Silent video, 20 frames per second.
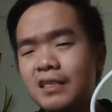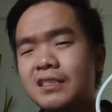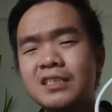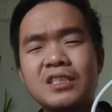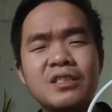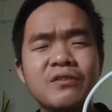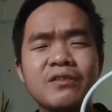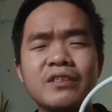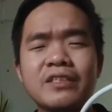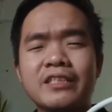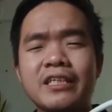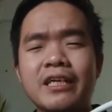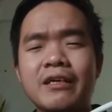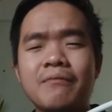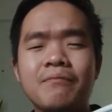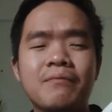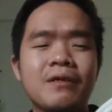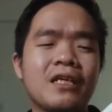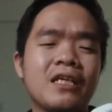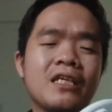still the
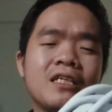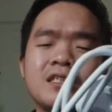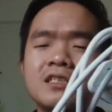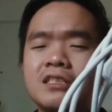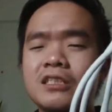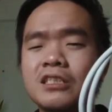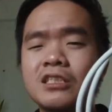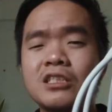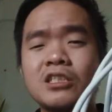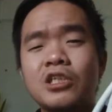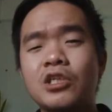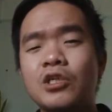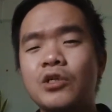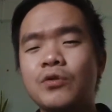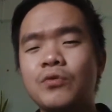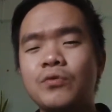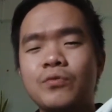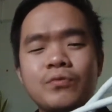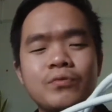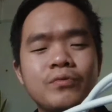same, but then it's just
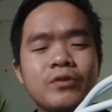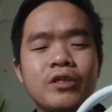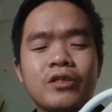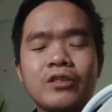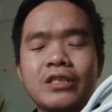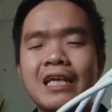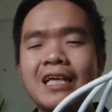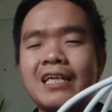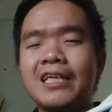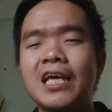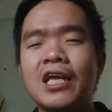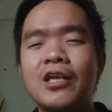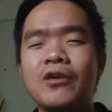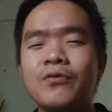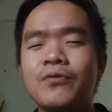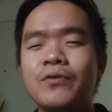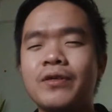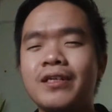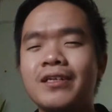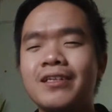new, not that
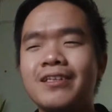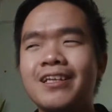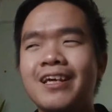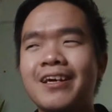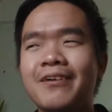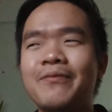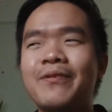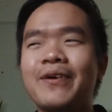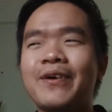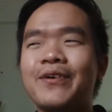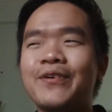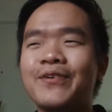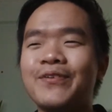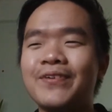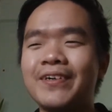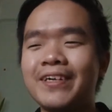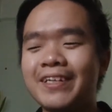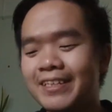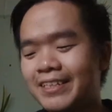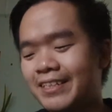yellowy like my old
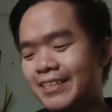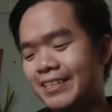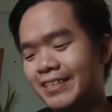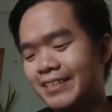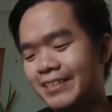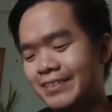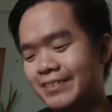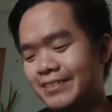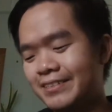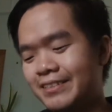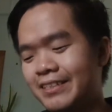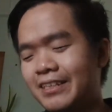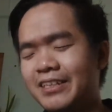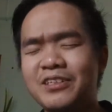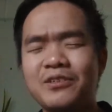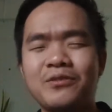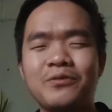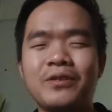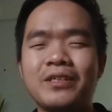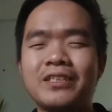one.
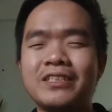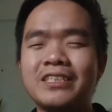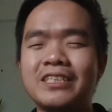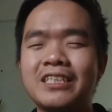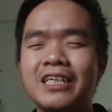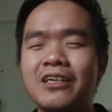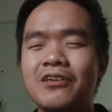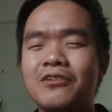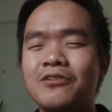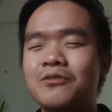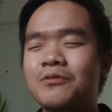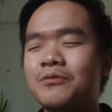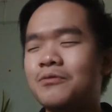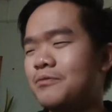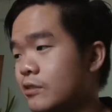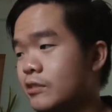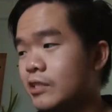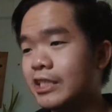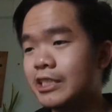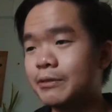I don't know why is it yellow.
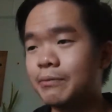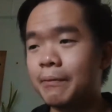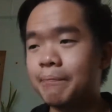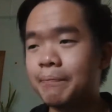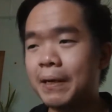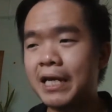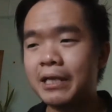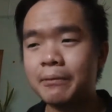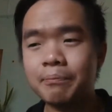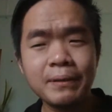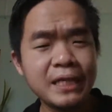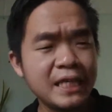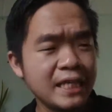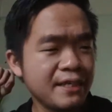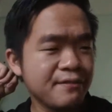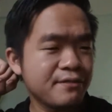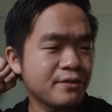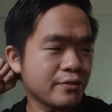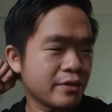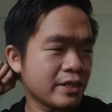So that's my pet
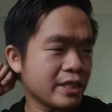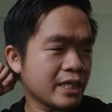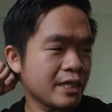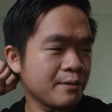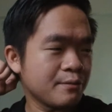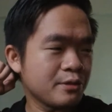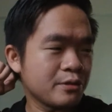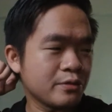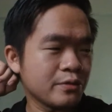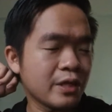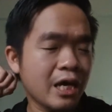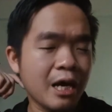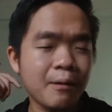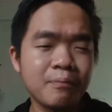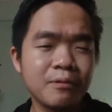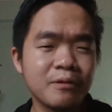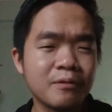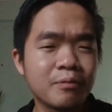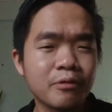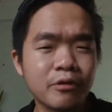peeves when it comes to
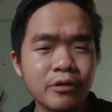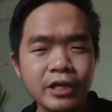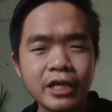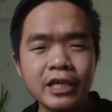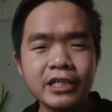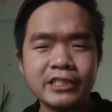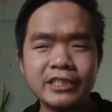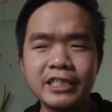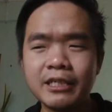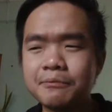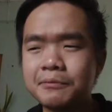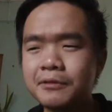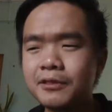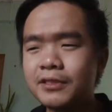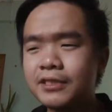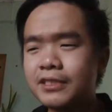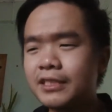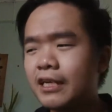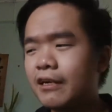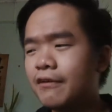Apple products,
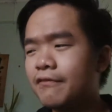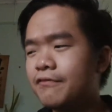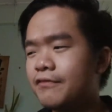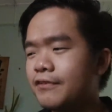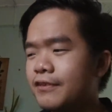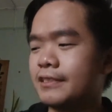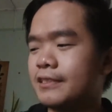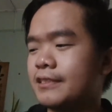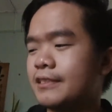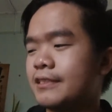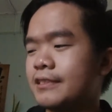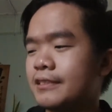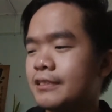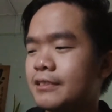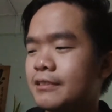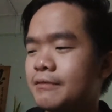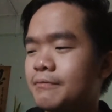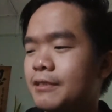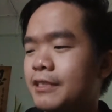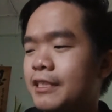Apple stuff. Yeah,
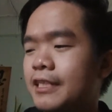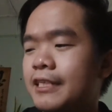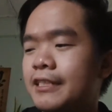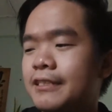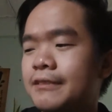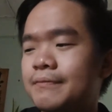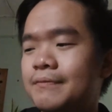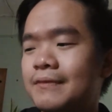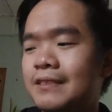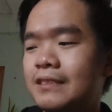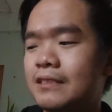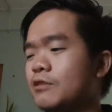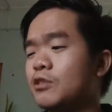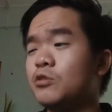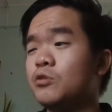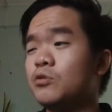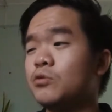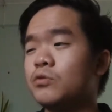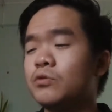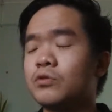but then what
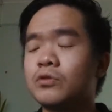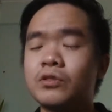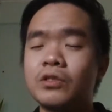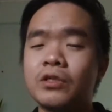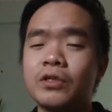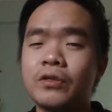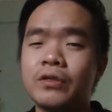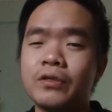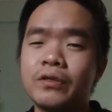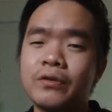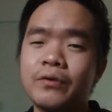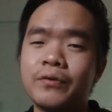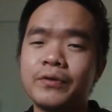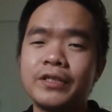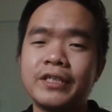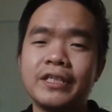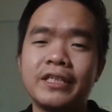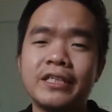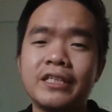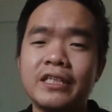to do? You're
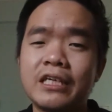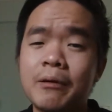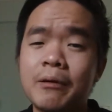already in